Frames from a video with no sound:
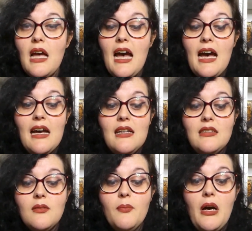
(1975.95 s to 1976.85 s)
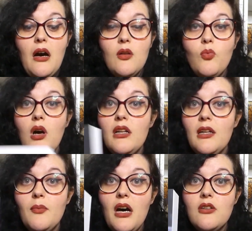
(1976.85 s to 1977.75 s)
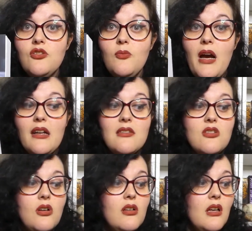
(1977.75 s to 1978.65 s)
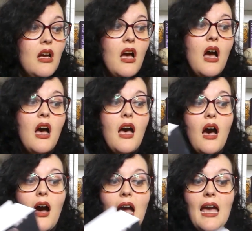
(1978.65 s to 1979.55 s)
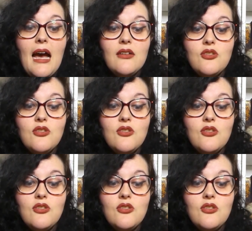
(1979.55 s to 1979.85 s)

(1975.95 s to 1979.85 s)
had part 1 and part 2 back in stock, I had